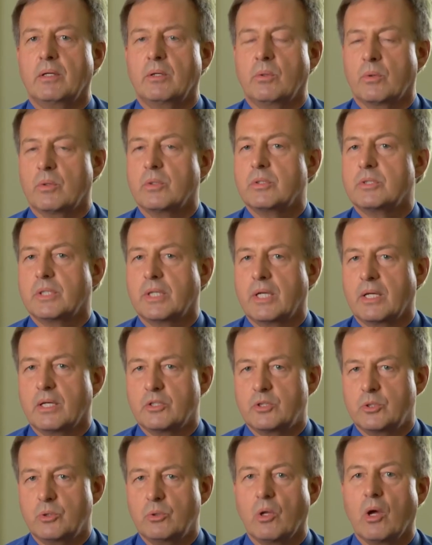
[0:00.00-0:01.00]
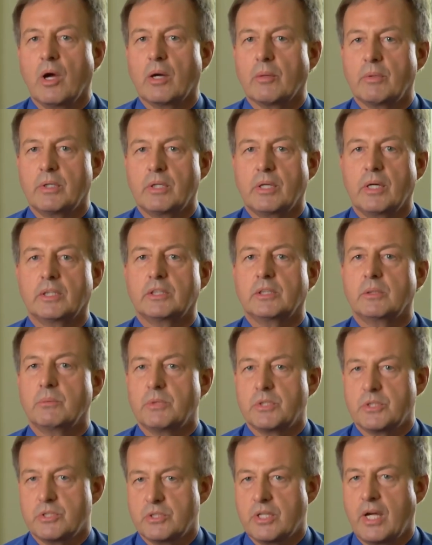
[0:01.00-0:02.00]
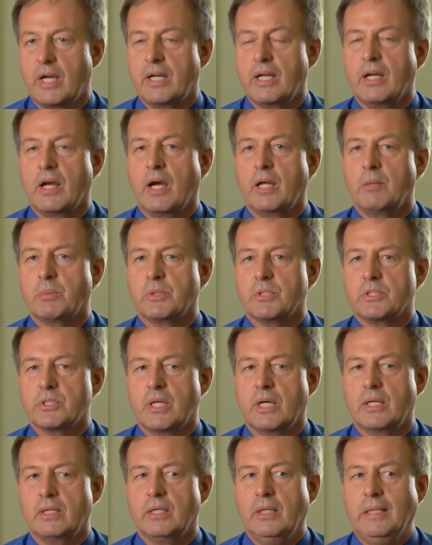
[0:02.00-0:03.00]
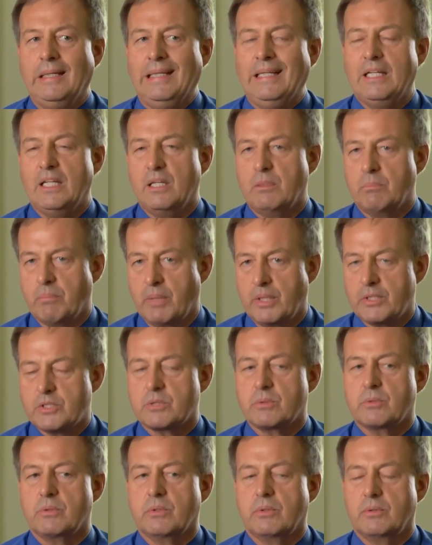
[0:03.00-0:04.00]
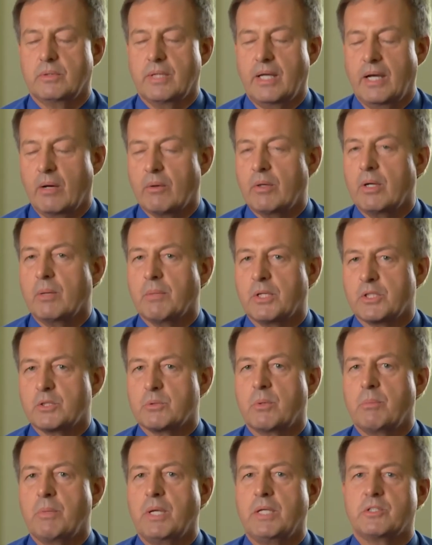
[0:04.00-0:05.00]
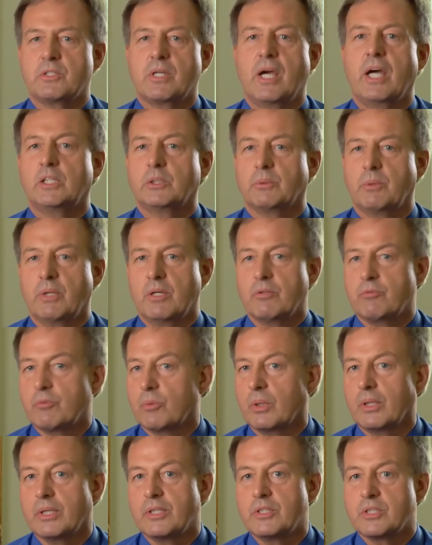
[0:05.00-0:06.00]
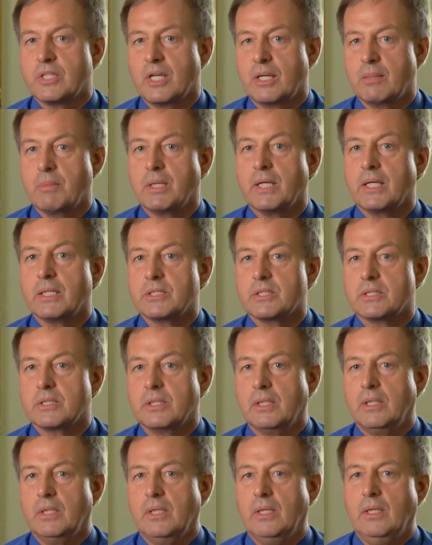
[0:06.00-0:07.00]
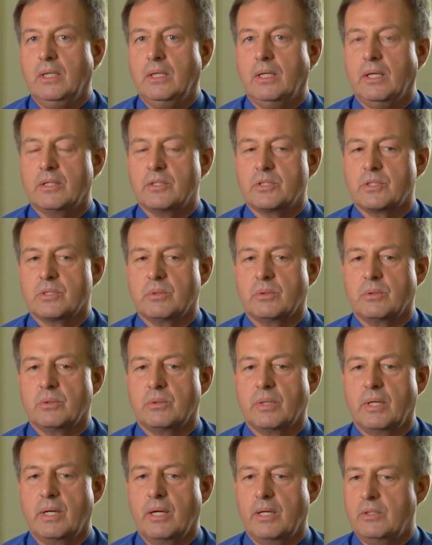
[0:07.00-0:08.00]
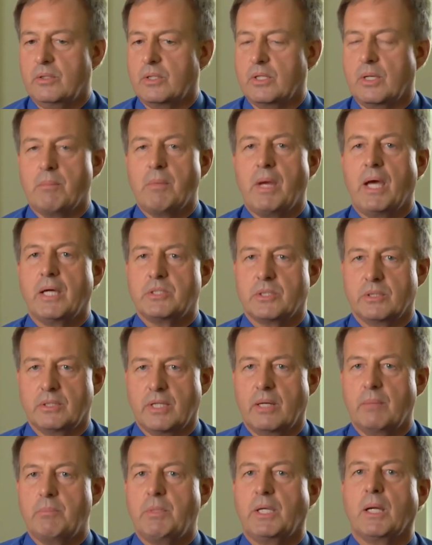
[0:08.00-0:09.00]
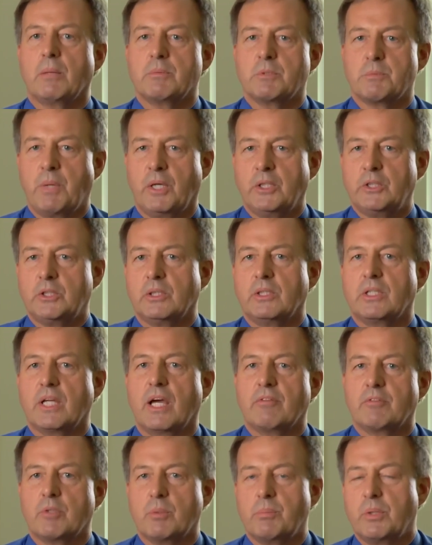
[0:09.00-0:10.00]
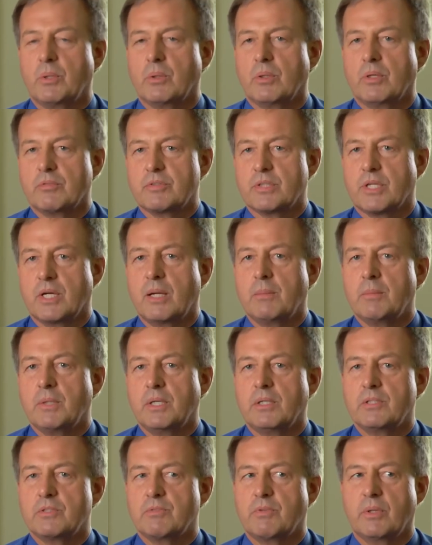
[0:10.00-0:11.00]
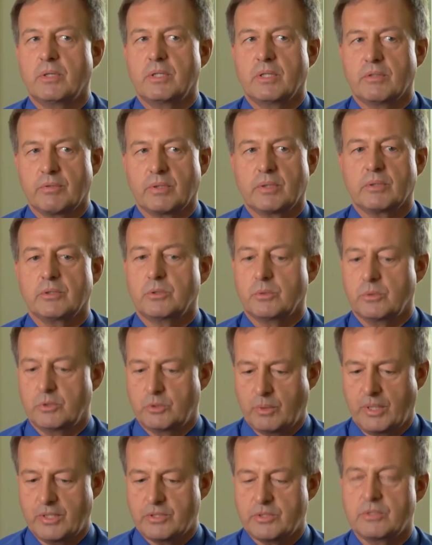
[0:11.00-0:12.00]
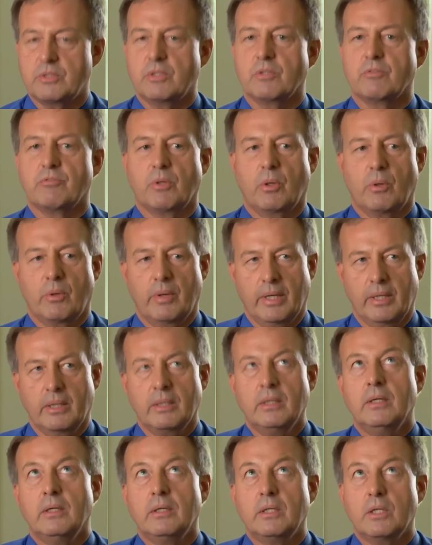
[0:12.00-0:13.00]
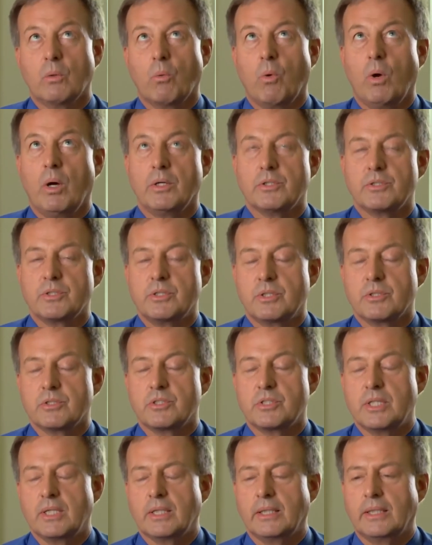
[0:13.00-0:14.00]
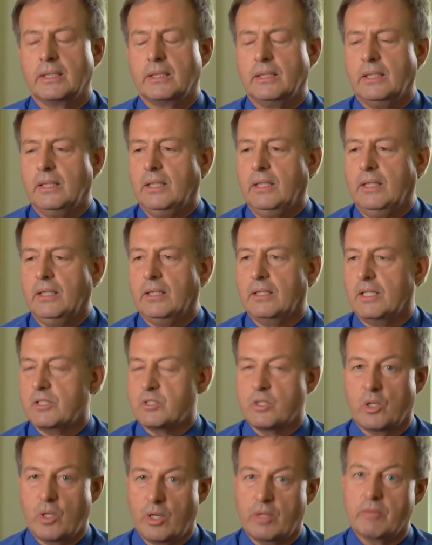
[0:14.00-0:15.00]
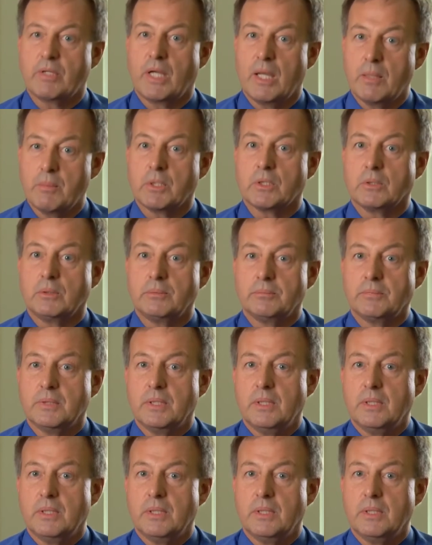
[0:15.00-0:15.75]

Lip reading: In order to get a 2-log reduction, which is 99%, that area must remain saturated for at least 10 minutes. And so you can imagine that it becomes pungent after a period of time, and it's very difficult to address your flooring, your walls, and your ceiling. That's a lot of chemical.